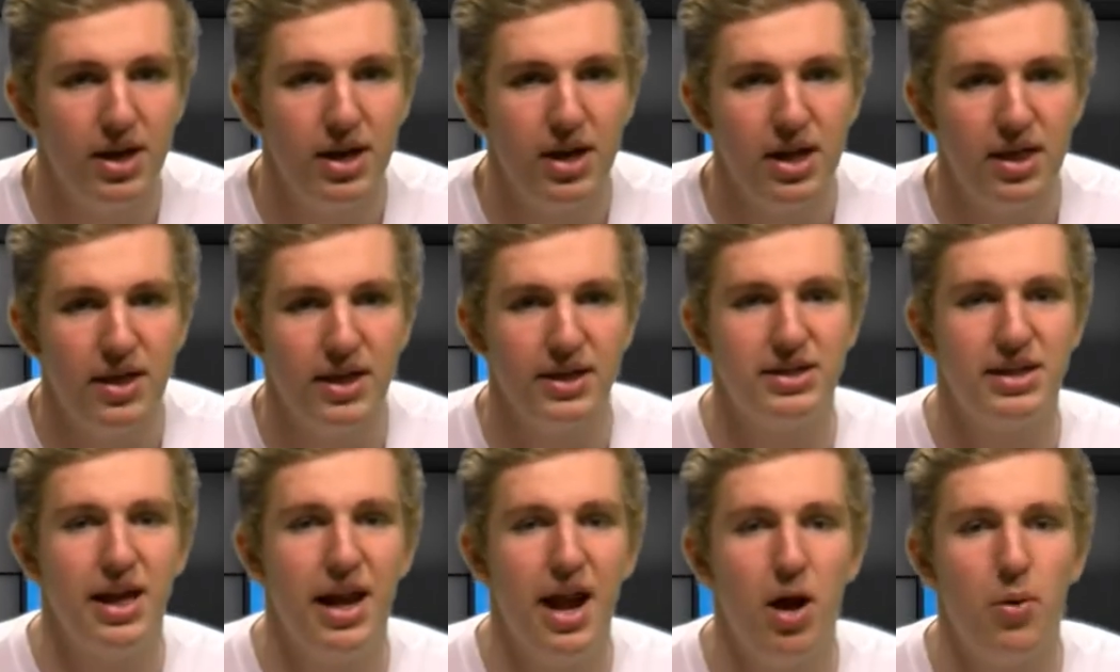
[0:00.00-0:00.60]
They
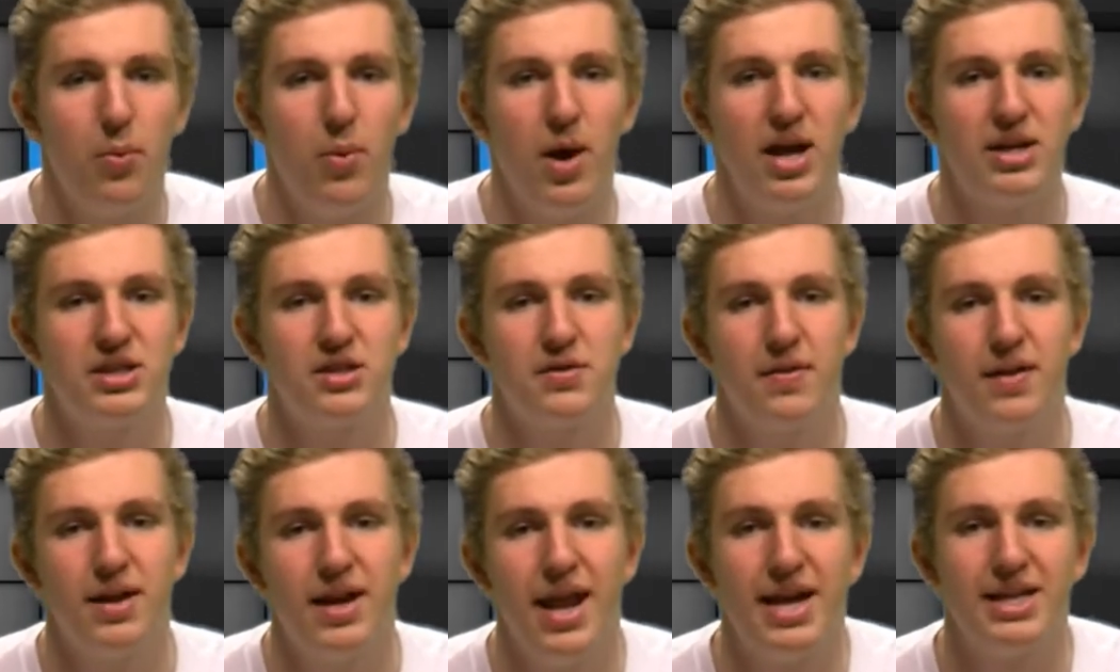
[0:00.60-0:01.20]
stayed out west
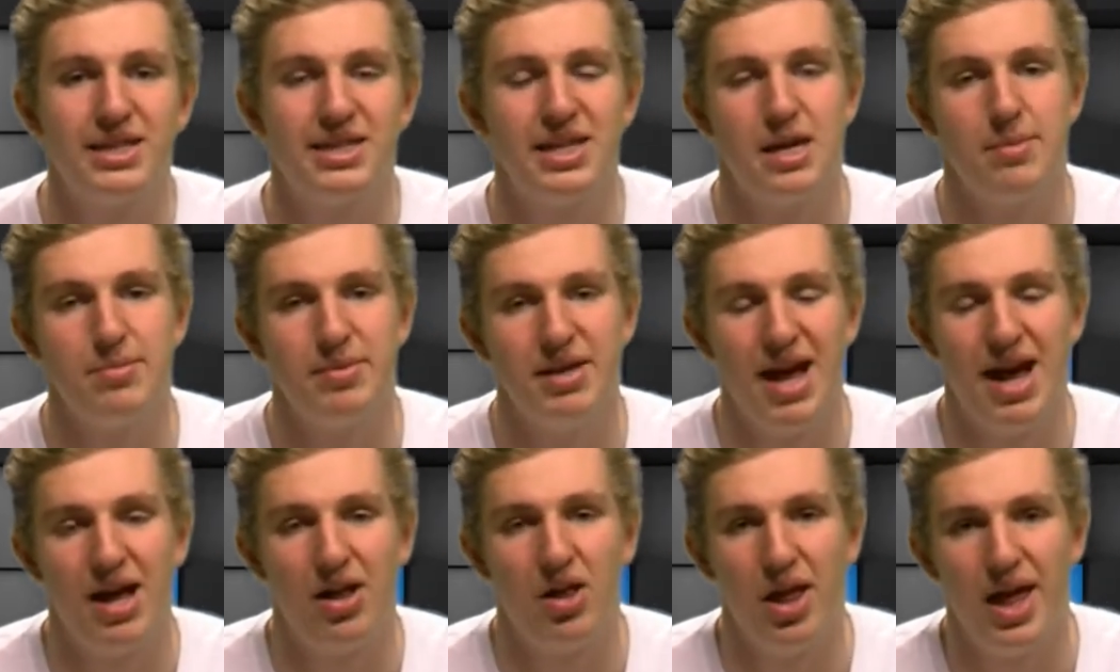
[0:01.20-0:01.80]
for the next game in
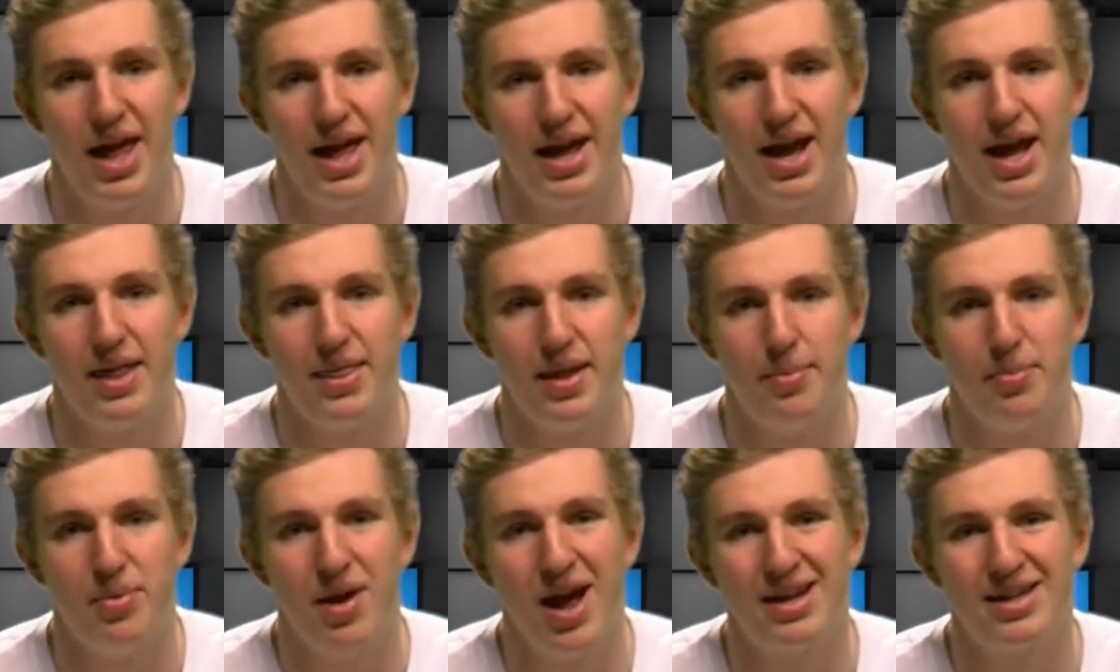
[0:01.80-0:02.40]
LA, and they
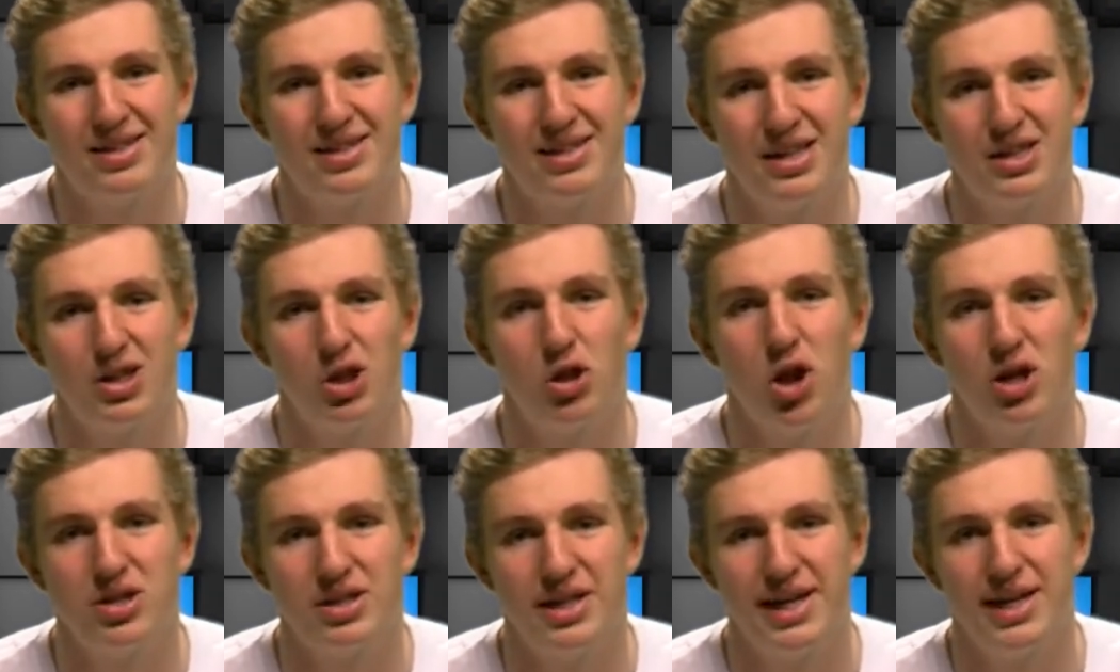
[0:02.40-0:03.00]
practiced at the
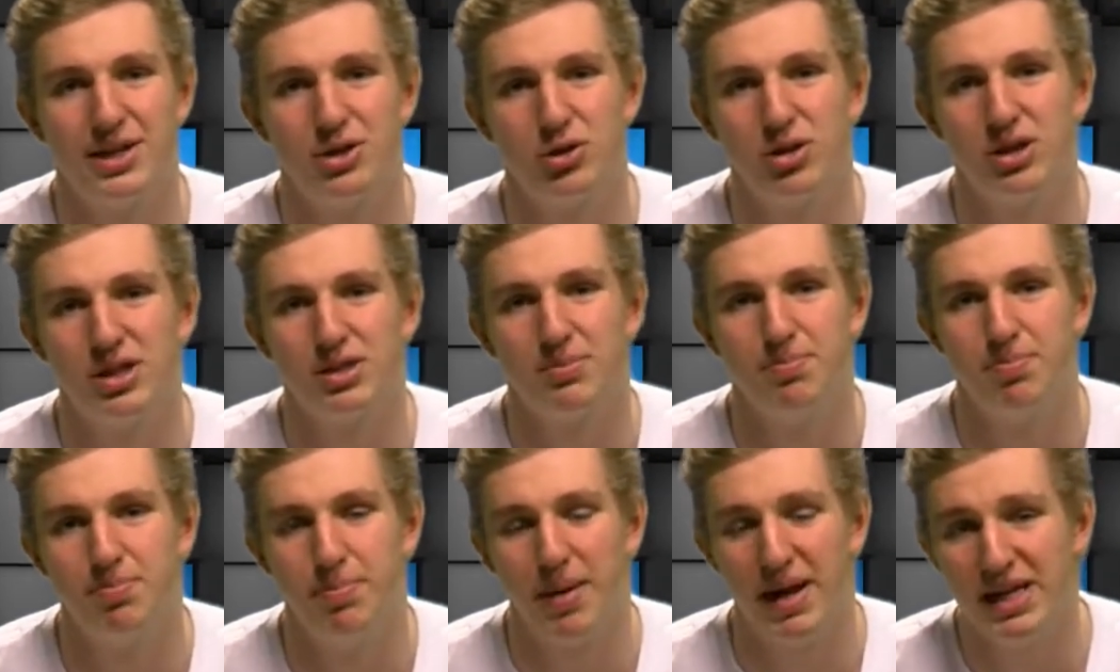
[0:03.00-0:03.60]
Los Angeles
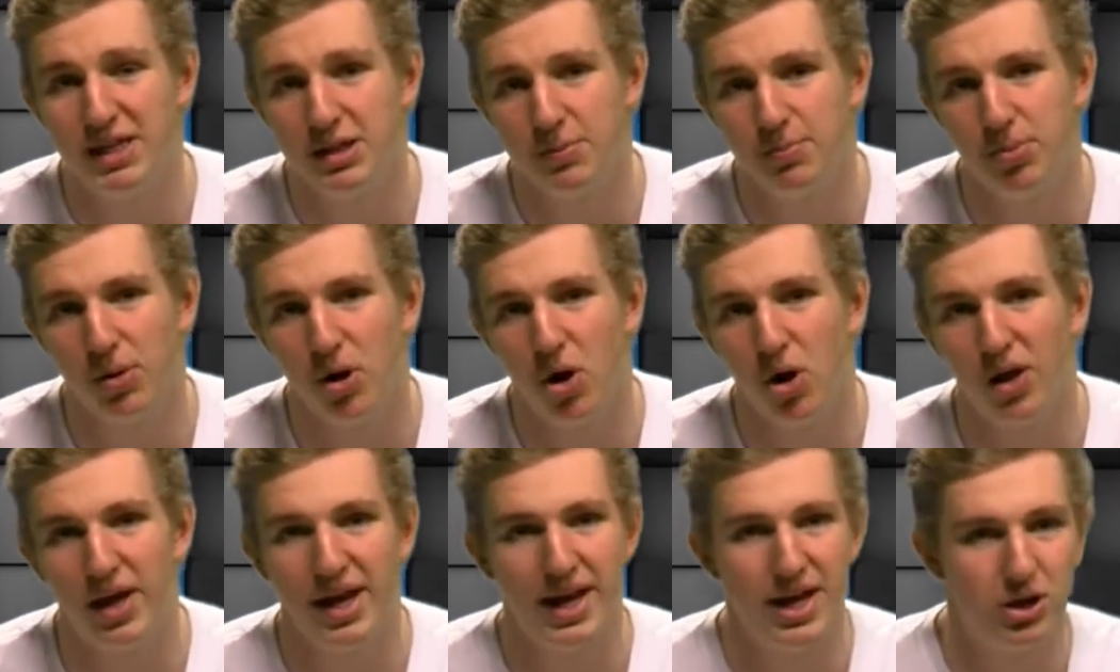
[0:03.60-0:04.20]

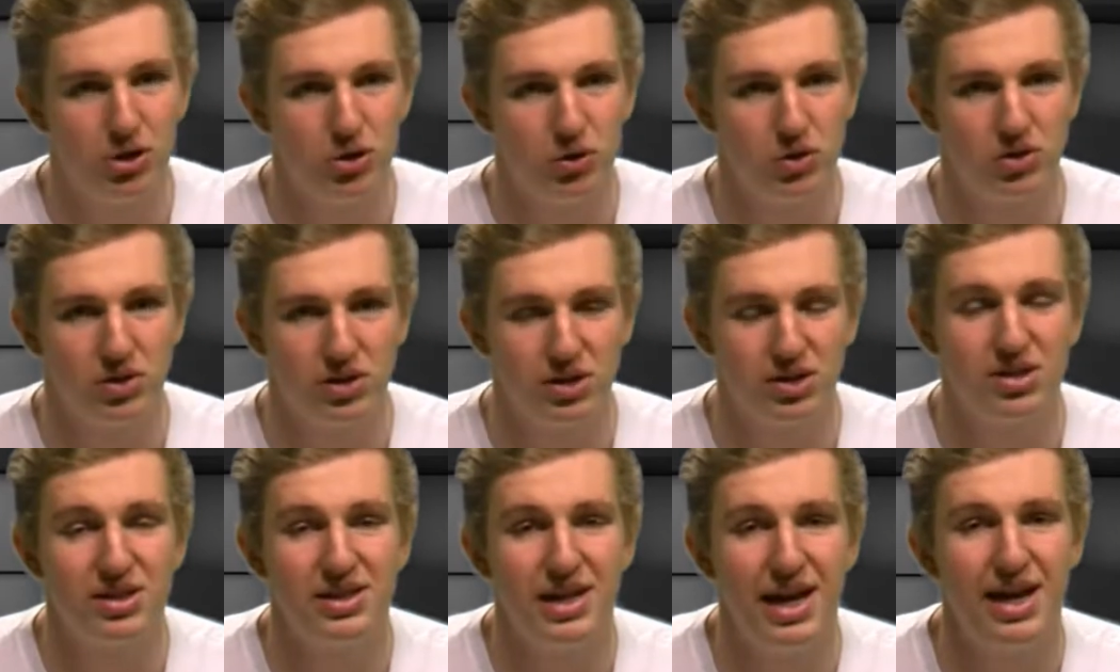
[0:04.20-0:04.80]
Baseball Angels
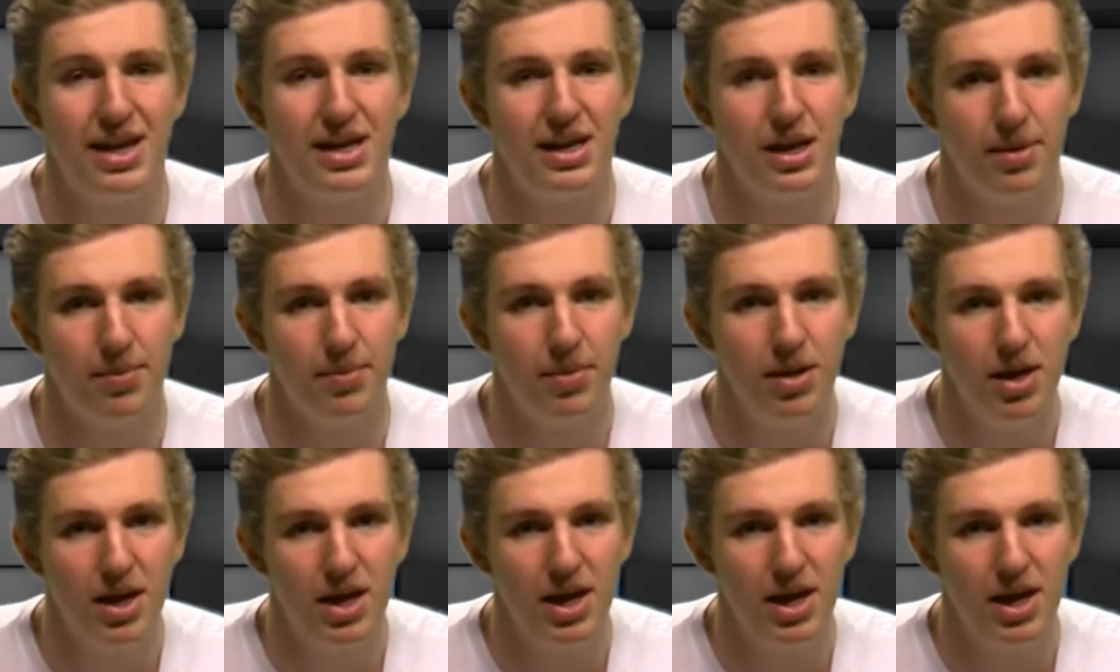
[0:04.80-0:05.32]
Stadium